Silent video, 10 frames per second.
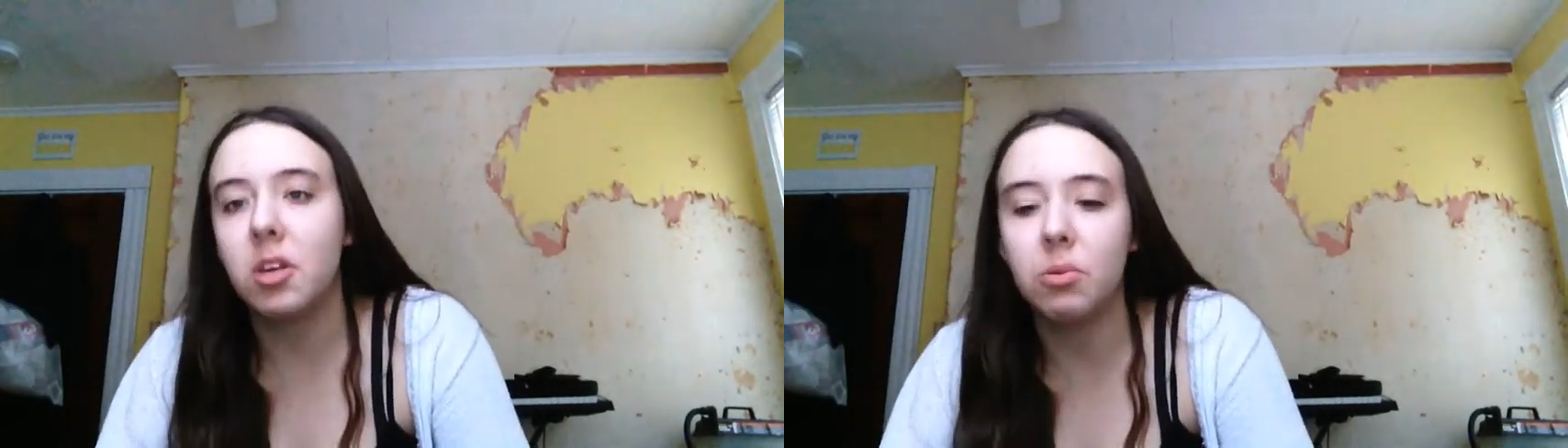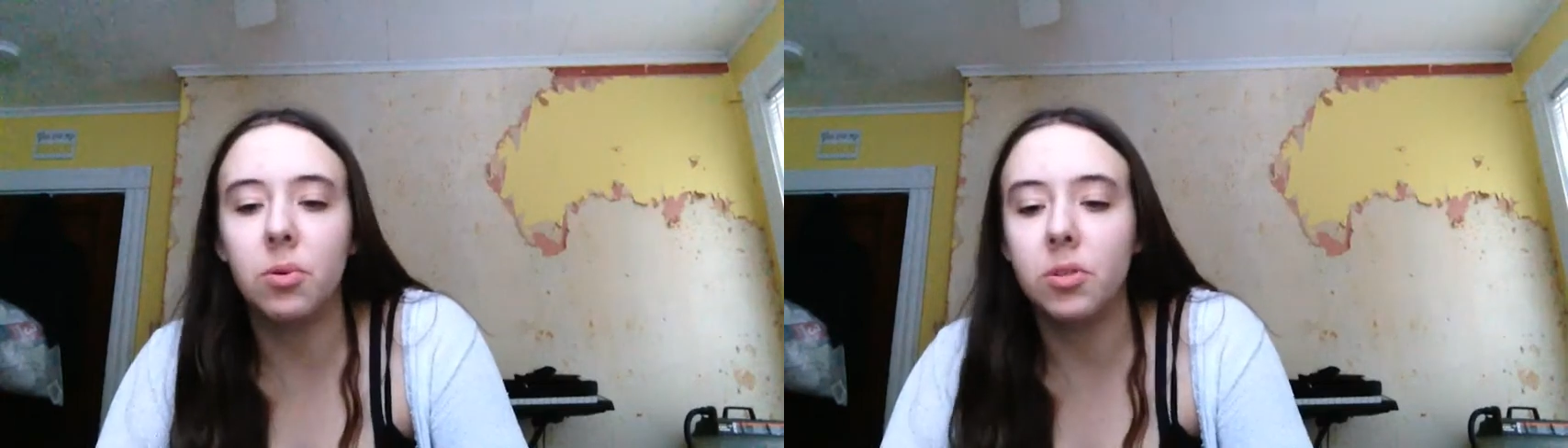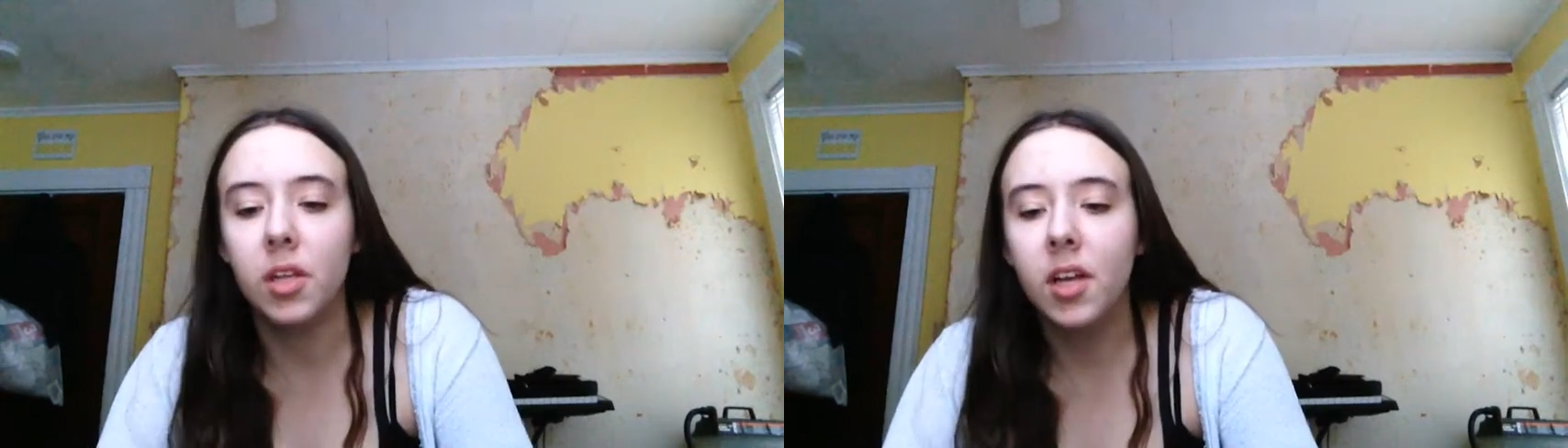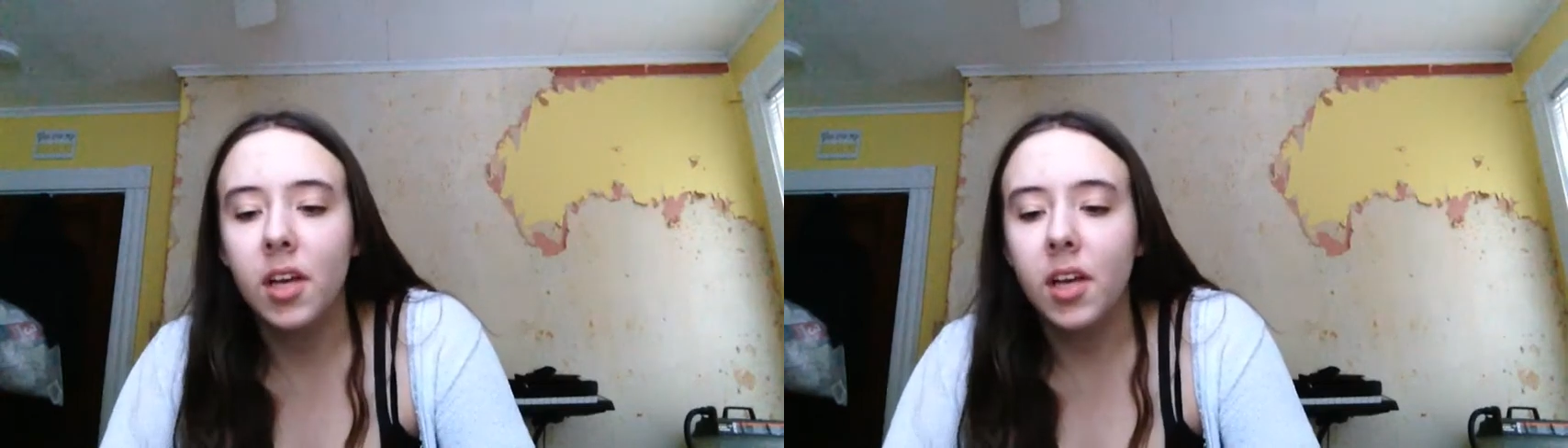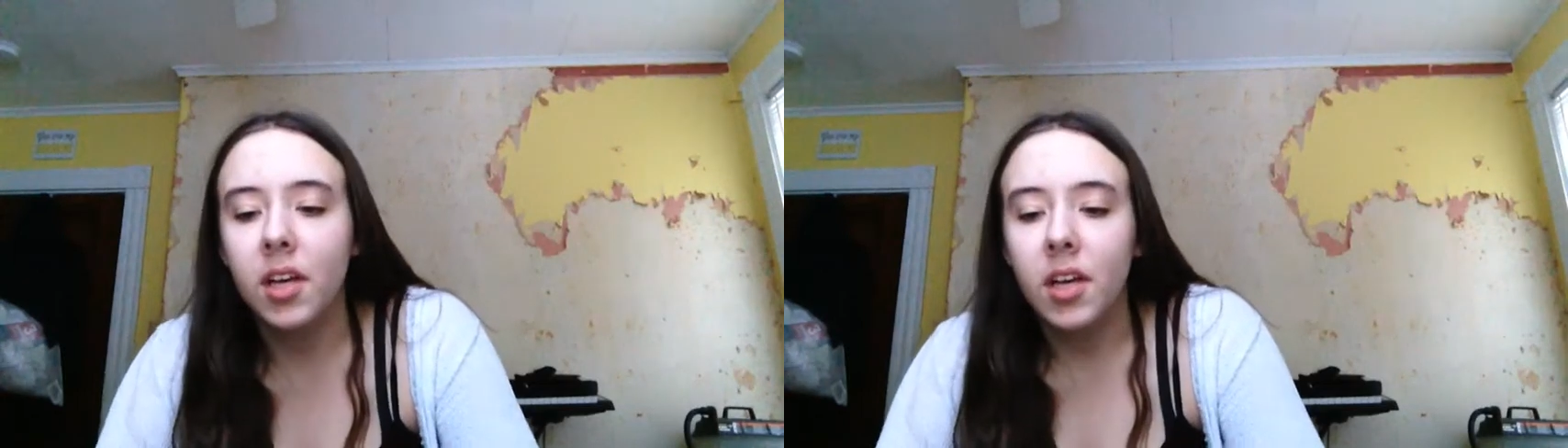cool.
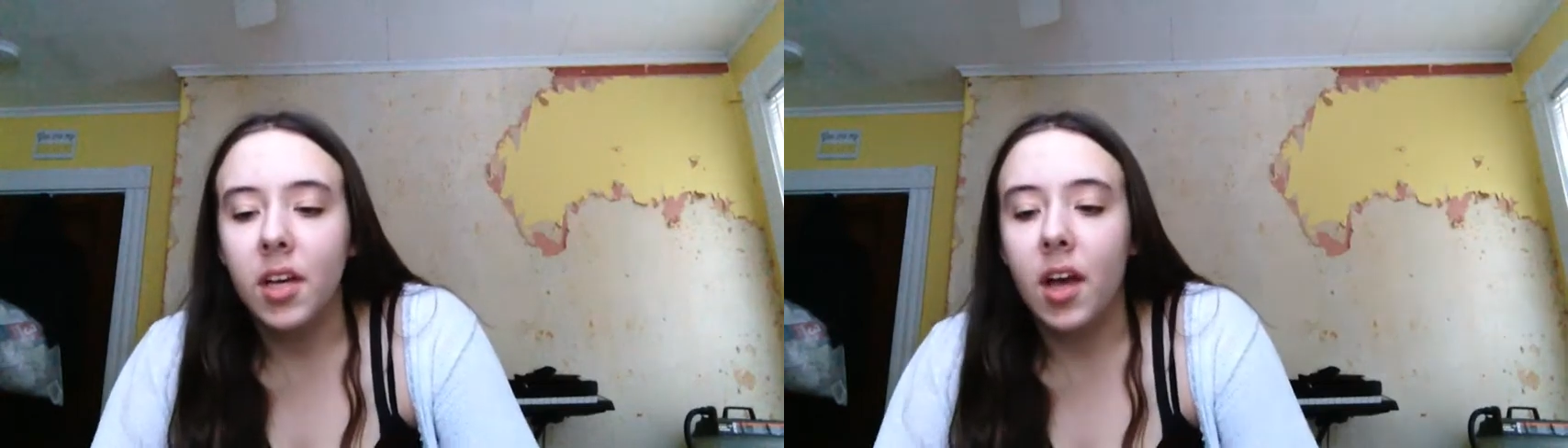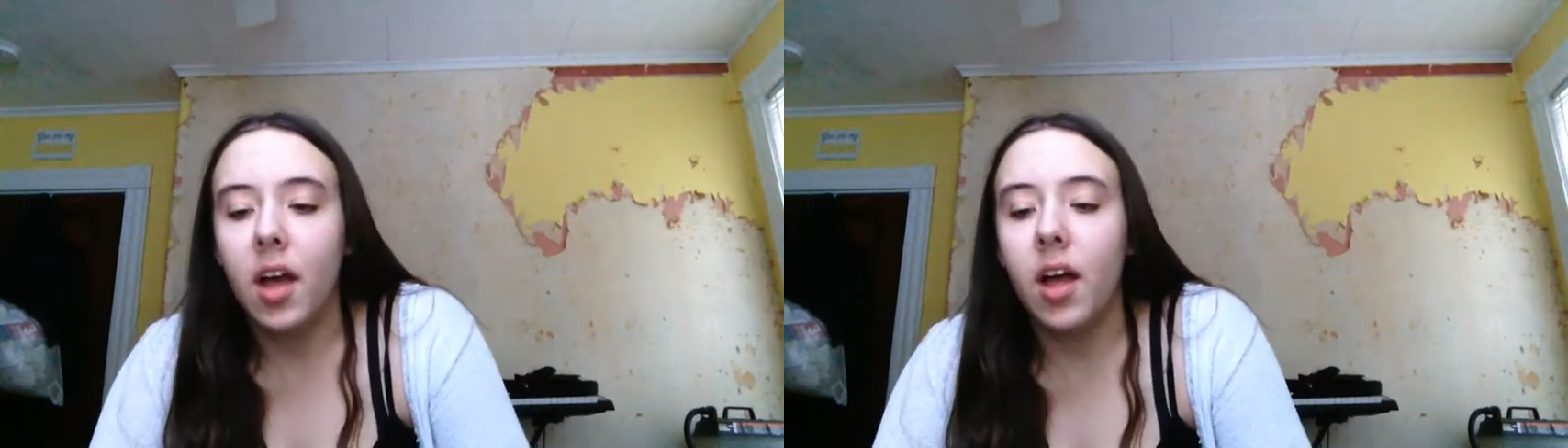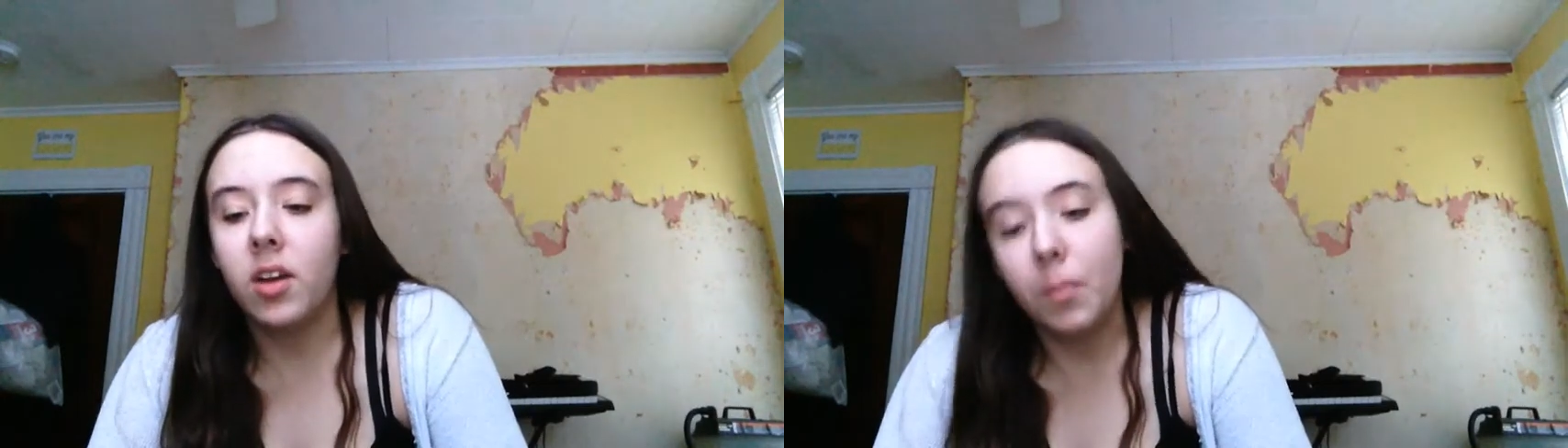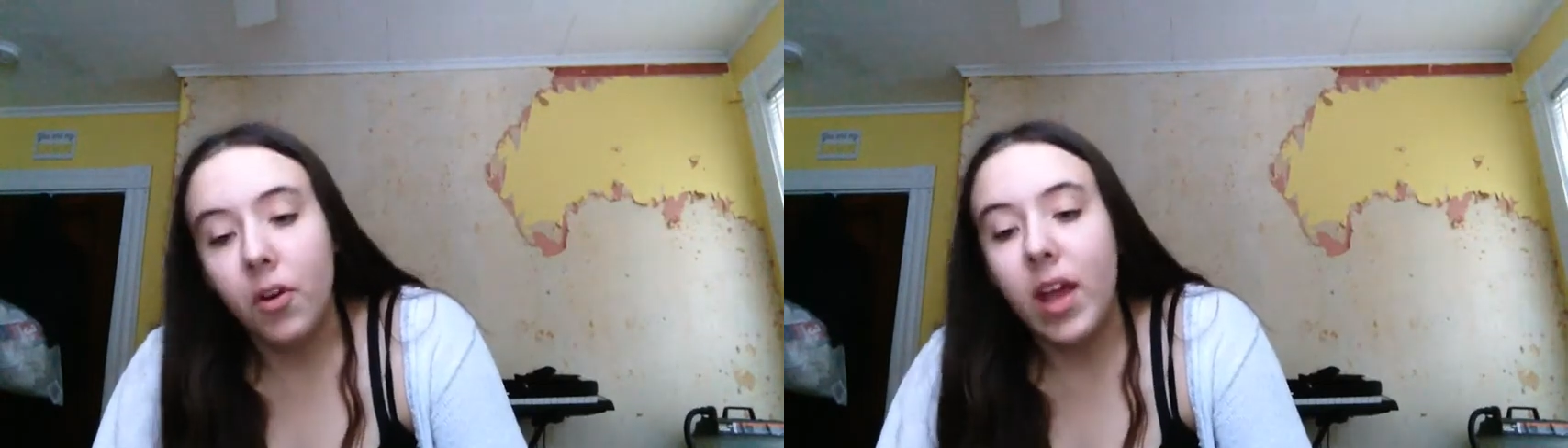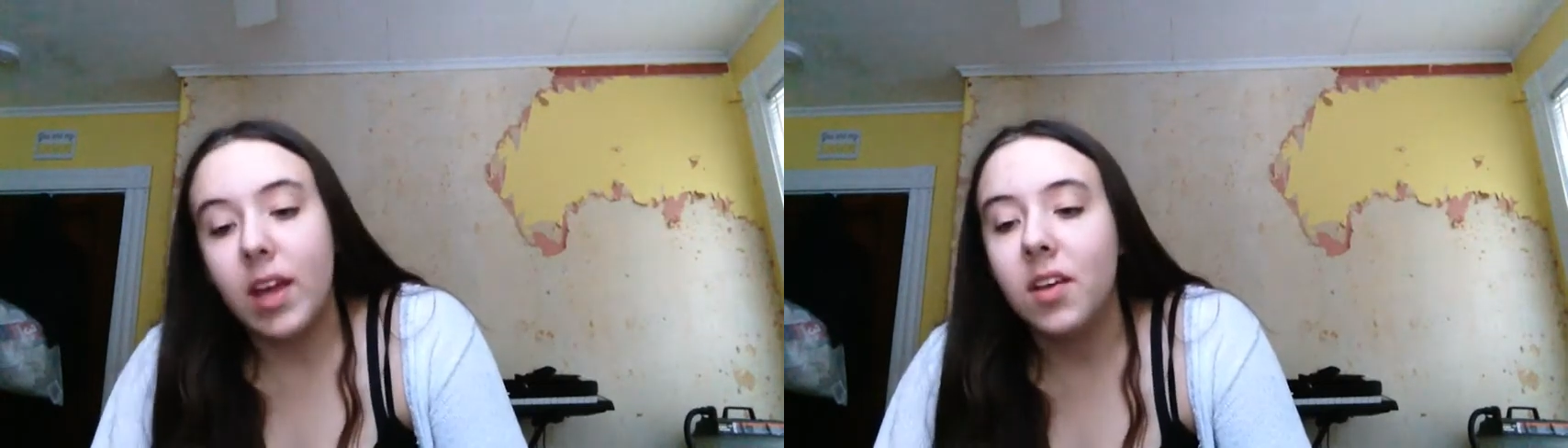Uh,
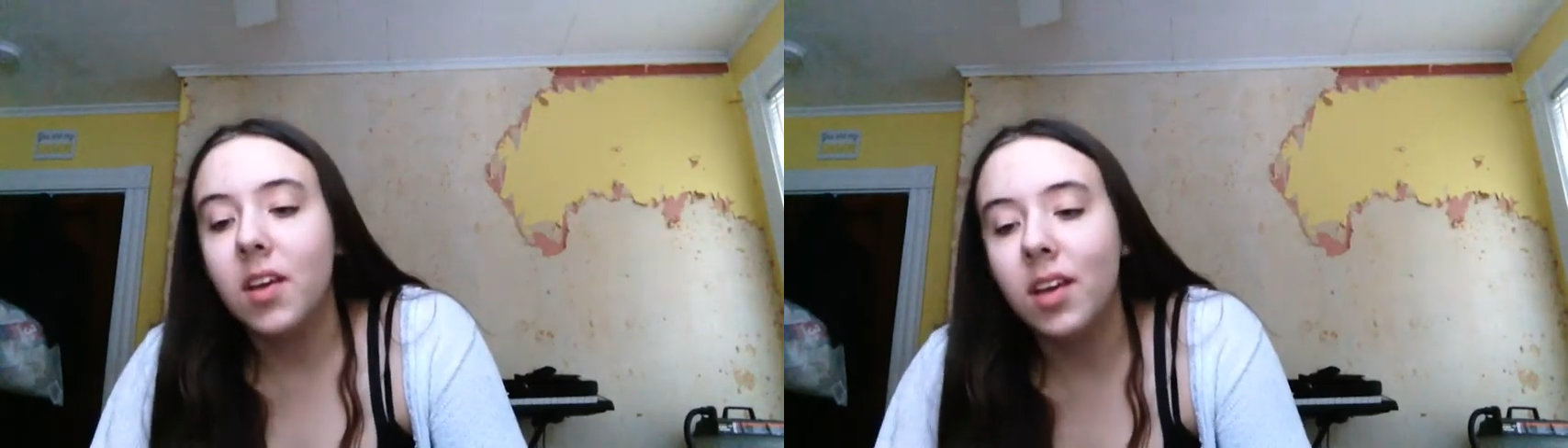number eight,